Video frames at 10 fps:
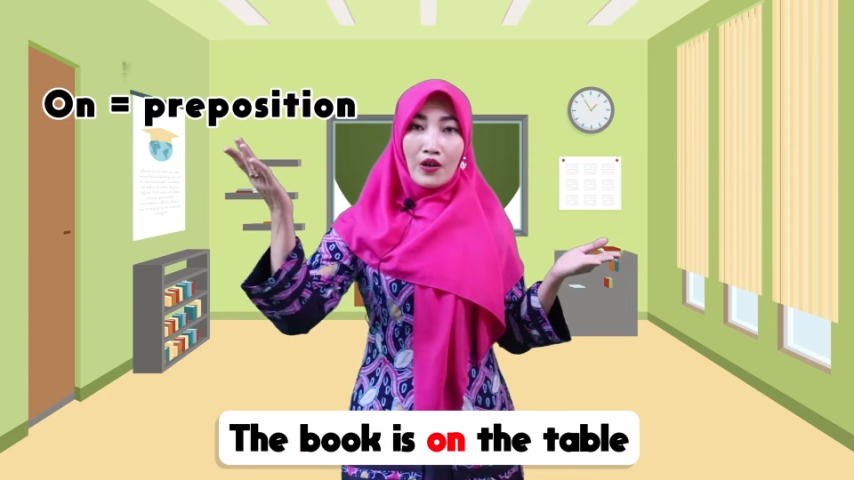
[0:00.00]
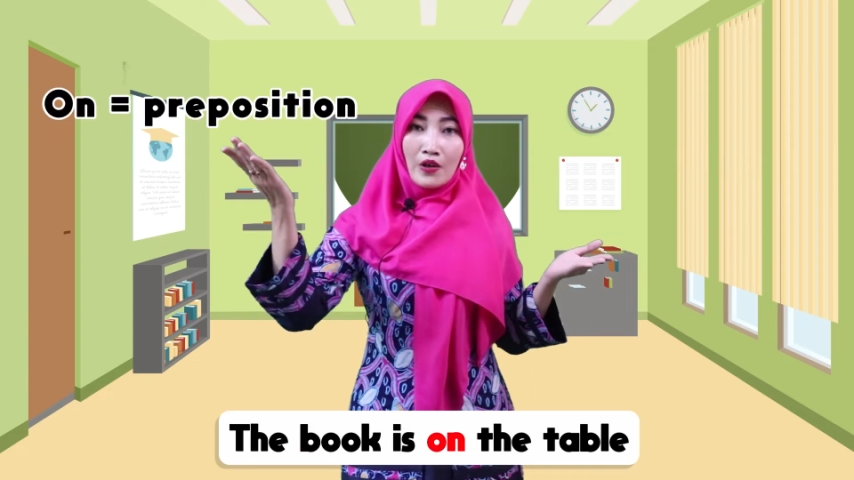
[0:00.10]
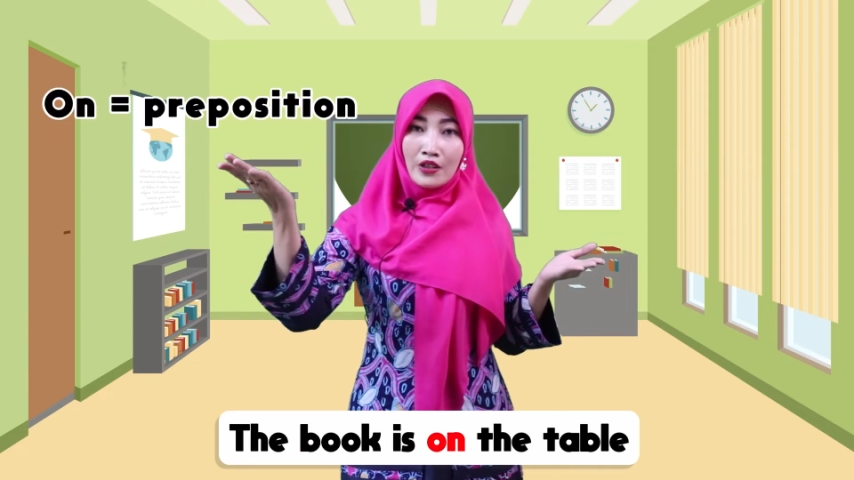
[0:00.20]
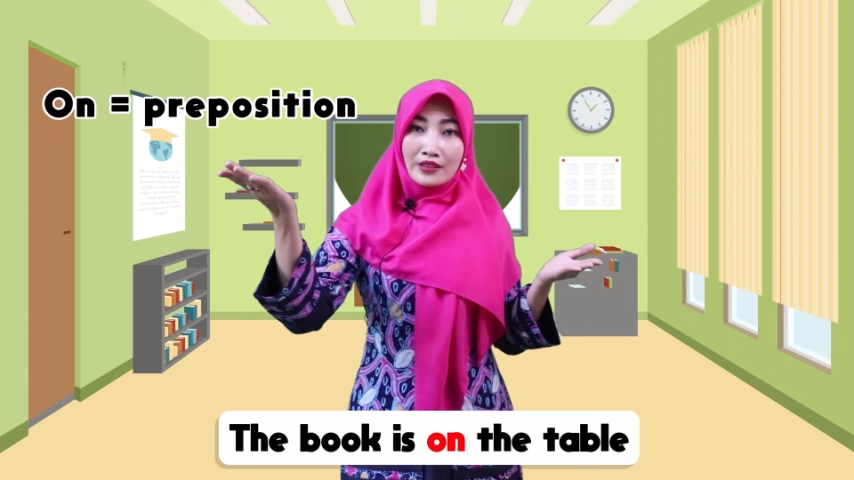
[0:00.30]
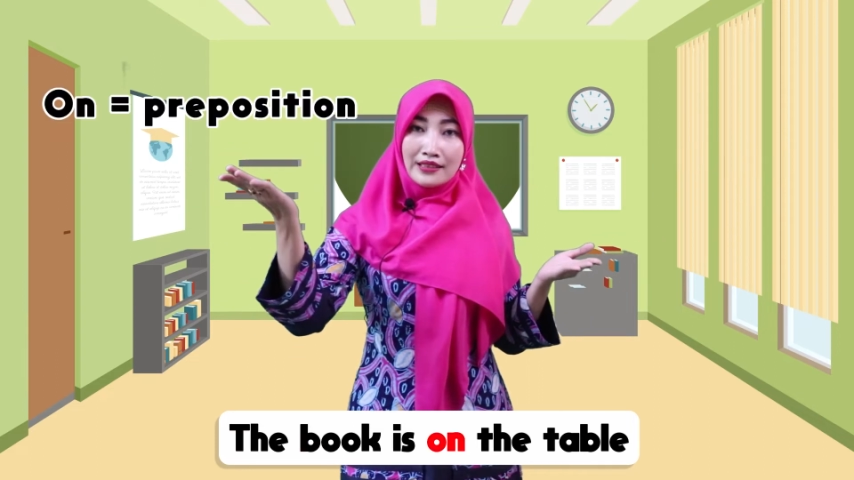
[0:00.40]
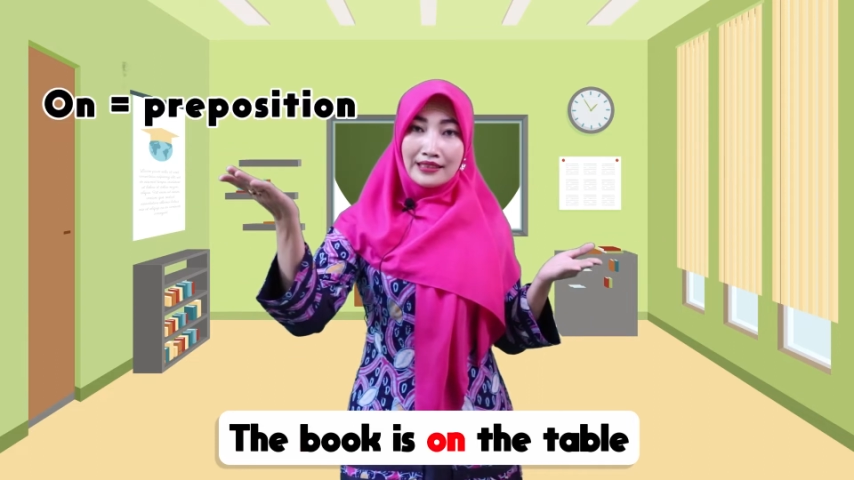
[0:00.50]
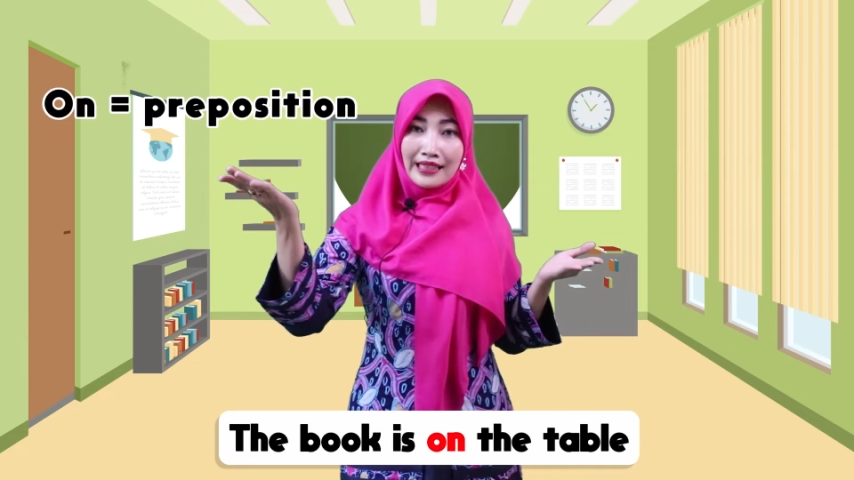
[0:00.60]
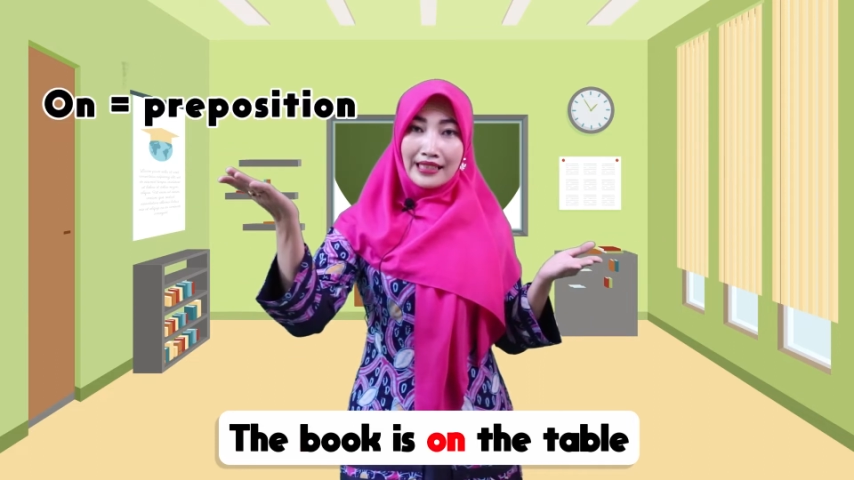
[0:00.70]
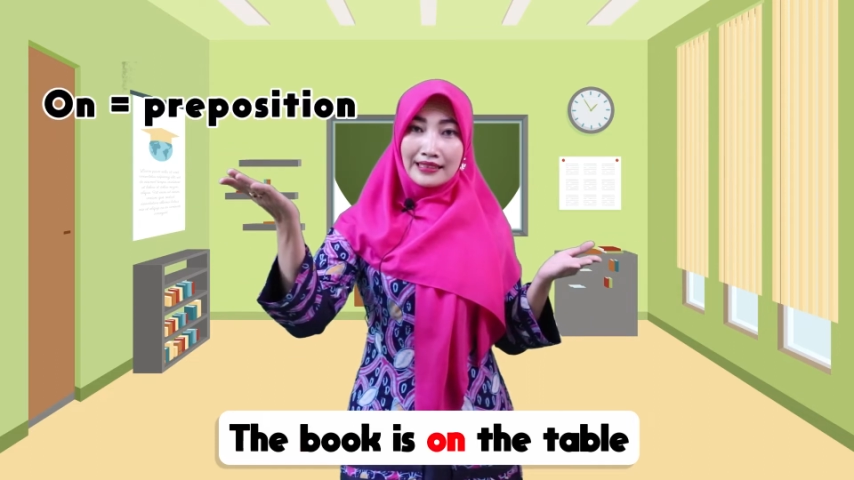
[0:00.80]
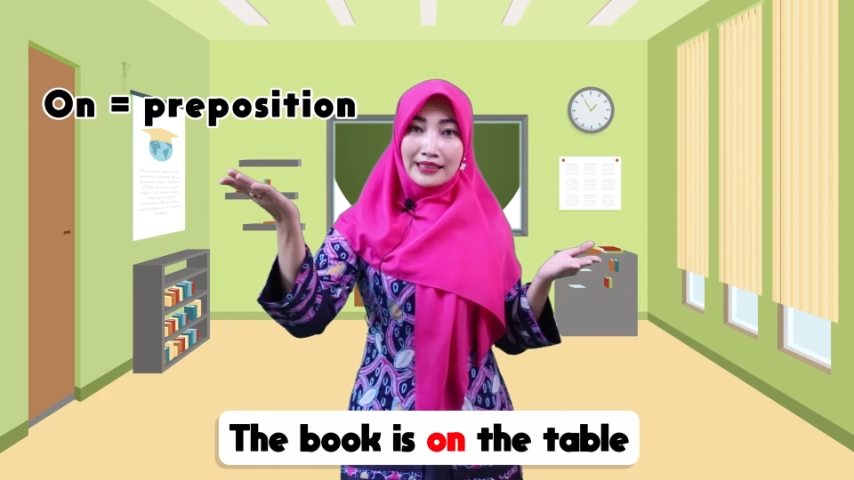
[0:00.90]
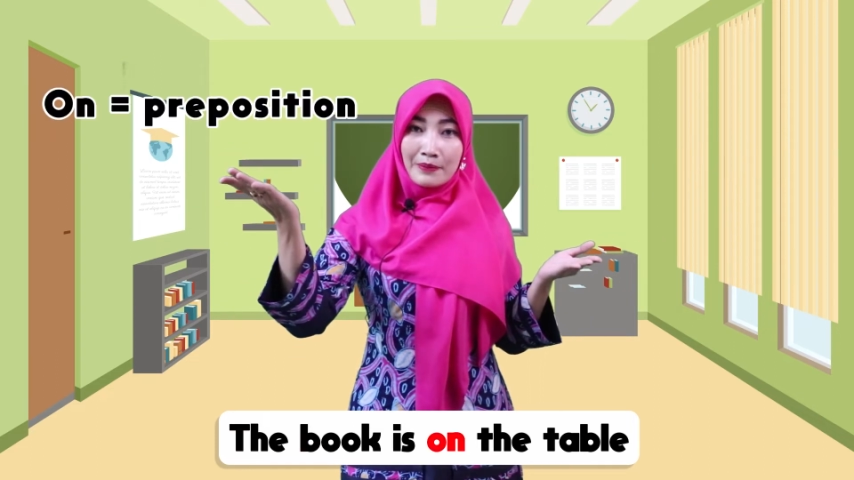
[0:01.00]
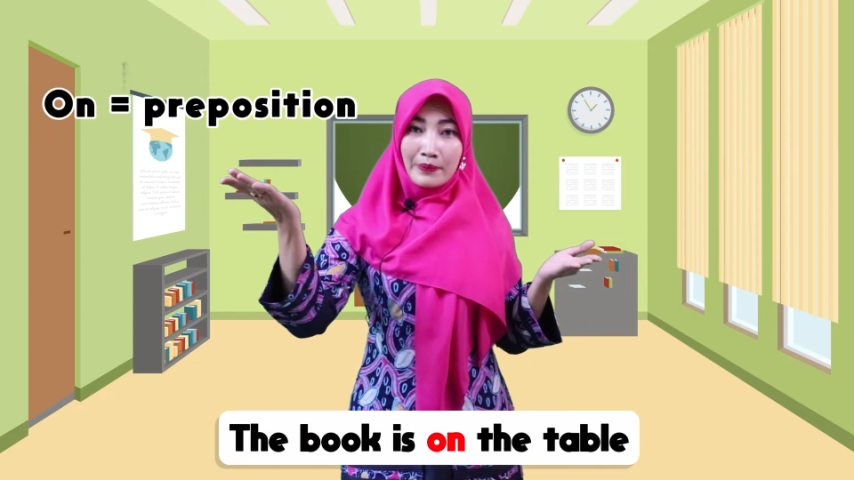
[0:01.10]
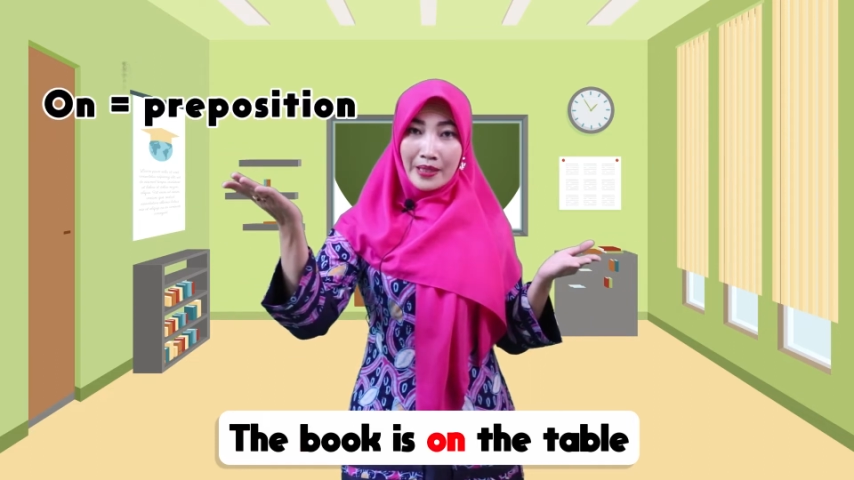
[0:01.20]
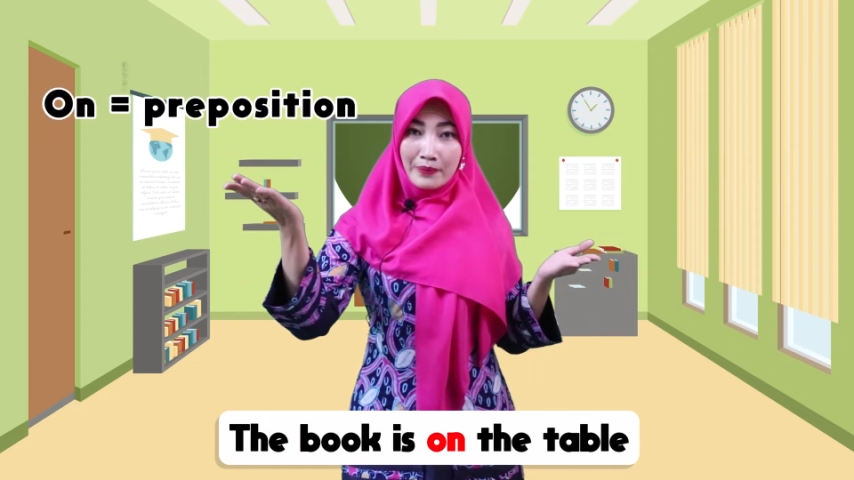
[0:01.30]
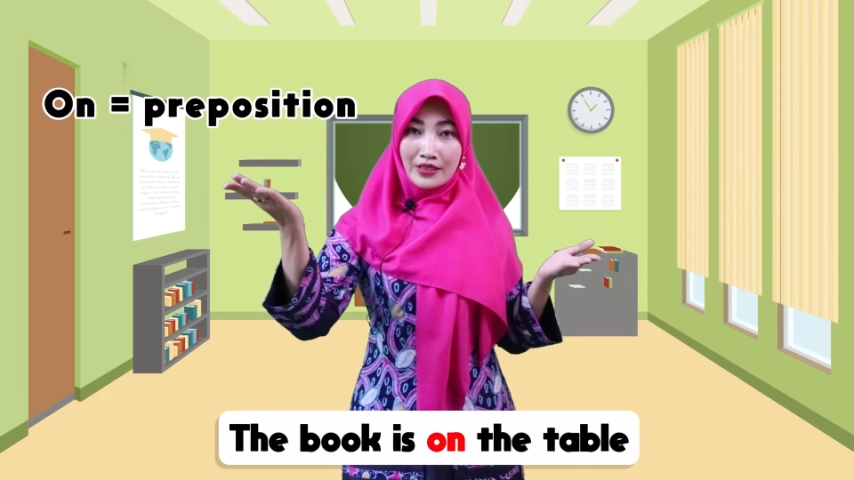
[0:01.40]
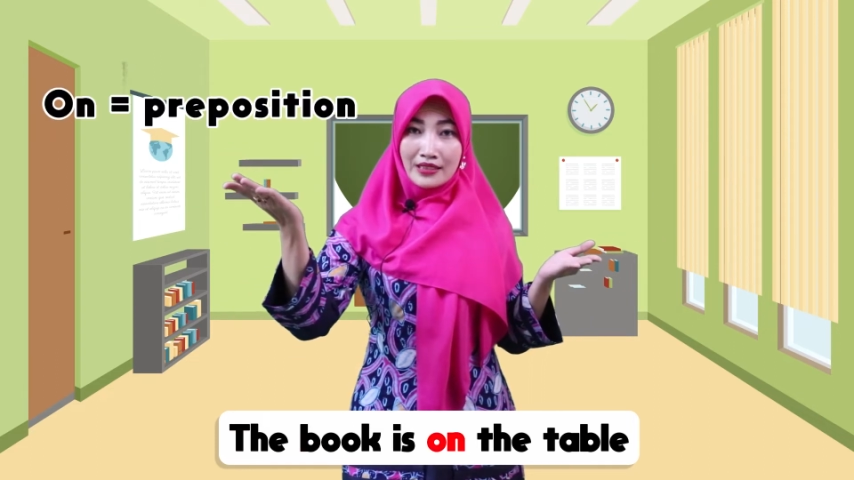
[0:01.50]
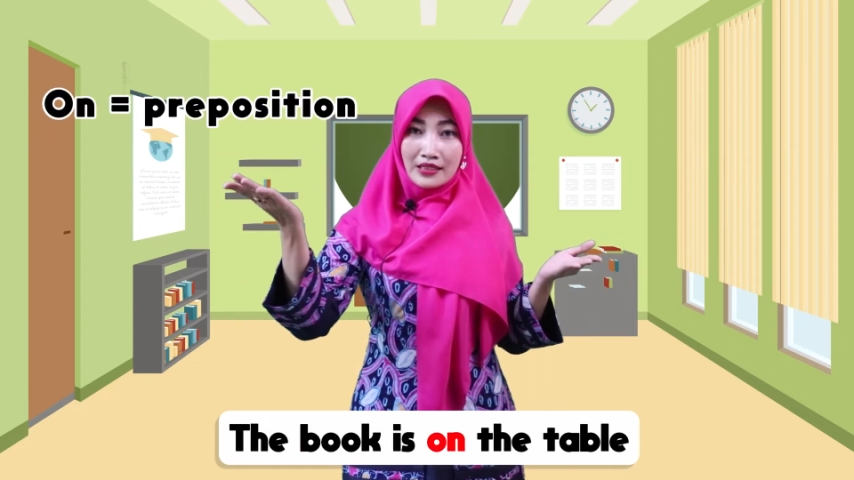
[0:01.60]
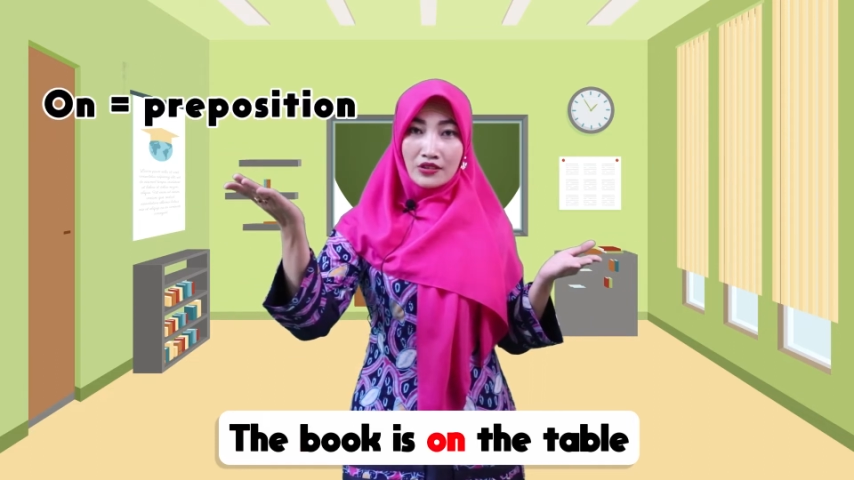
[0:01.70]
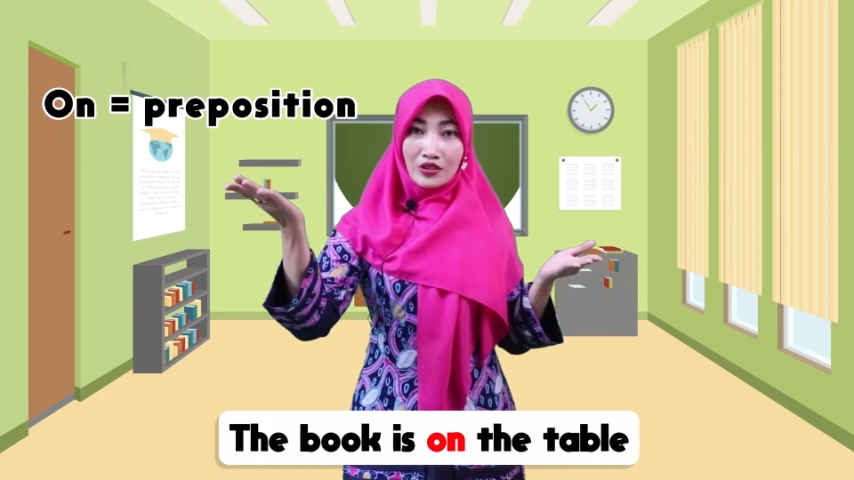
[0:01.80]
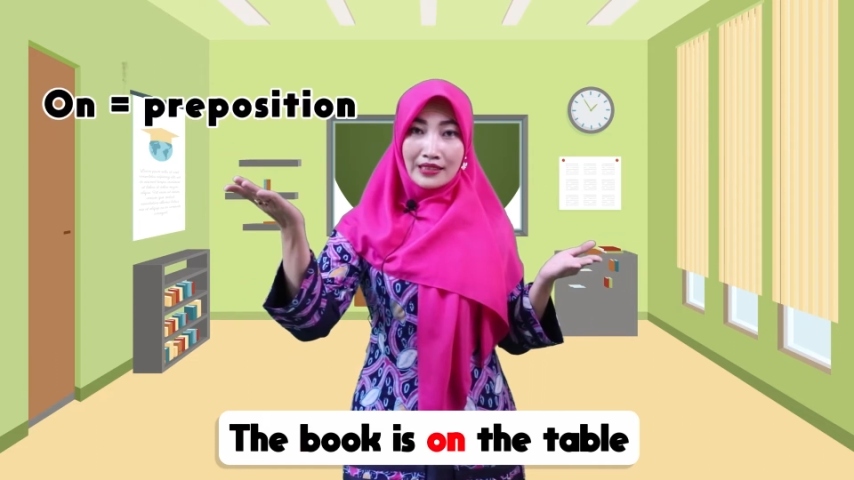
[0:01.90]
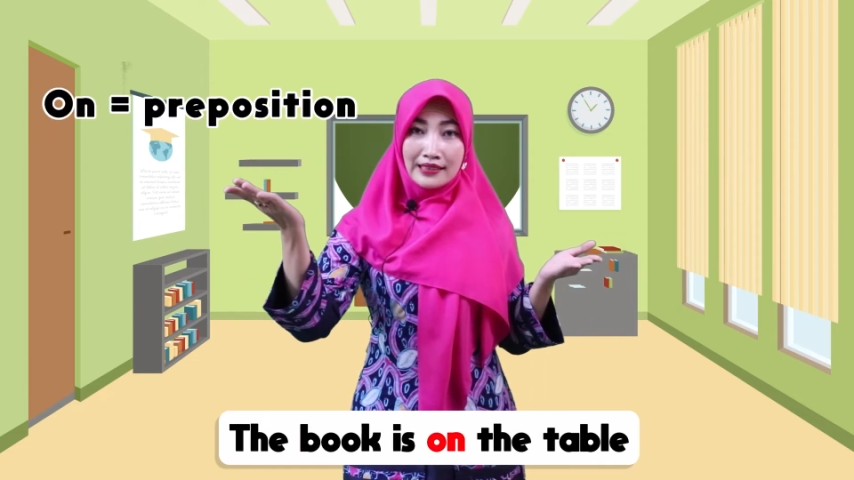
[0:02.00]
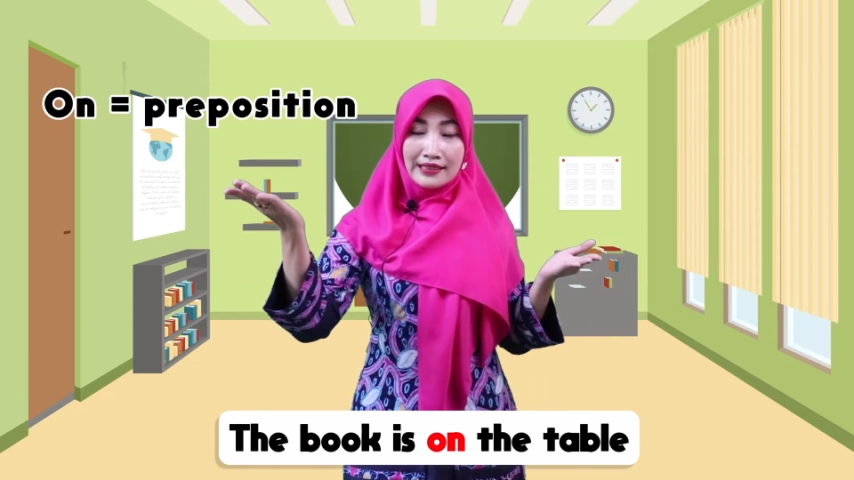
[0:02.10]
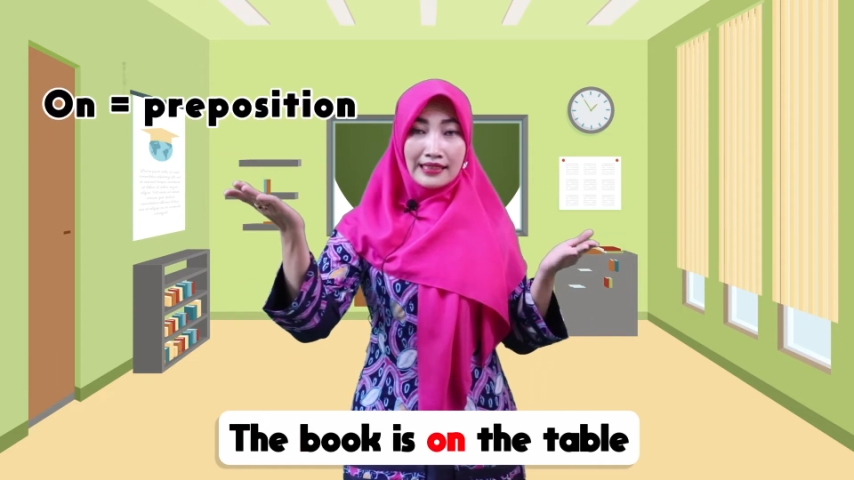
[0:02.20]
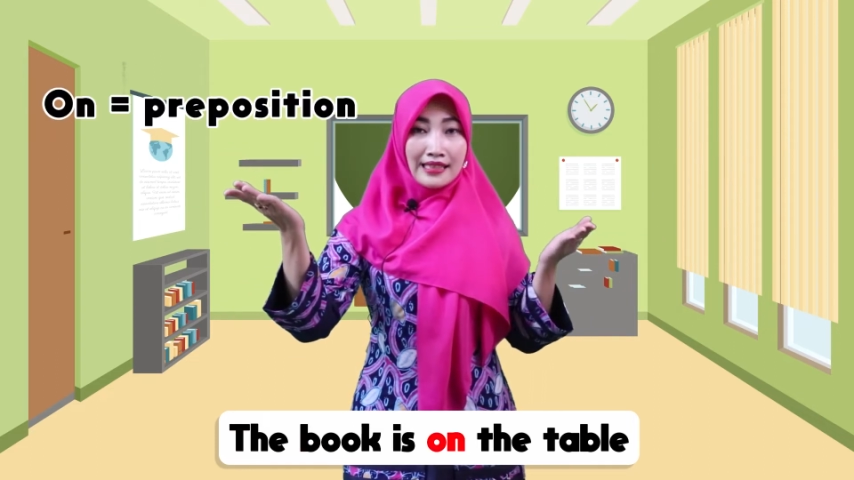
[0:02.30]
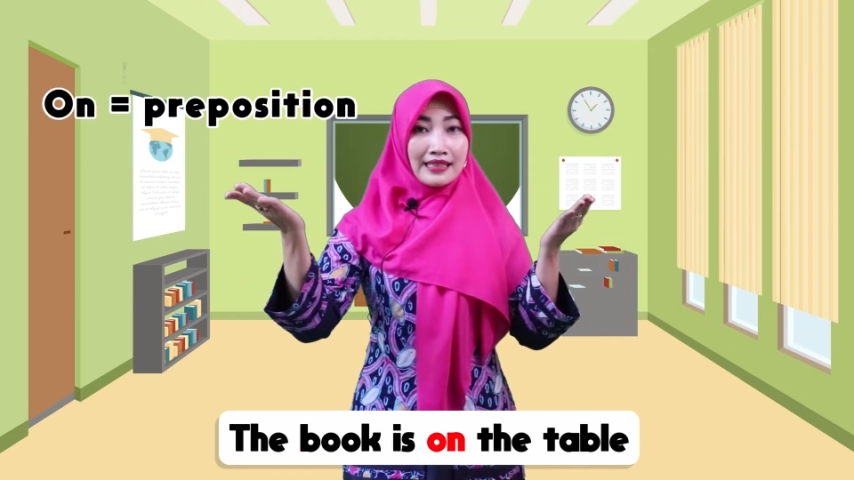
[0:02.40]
on is a preposition,